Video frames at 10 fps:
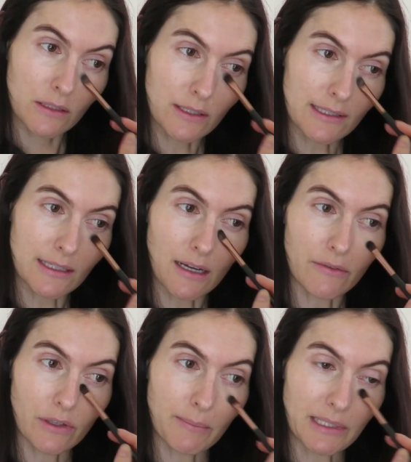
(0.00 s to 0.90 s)
Just
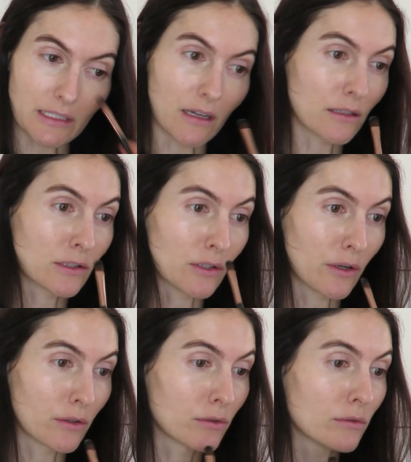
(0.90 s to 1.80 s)
covering my dark
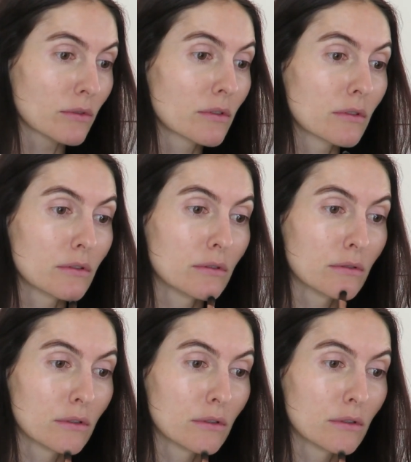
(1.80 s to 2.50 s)
circles.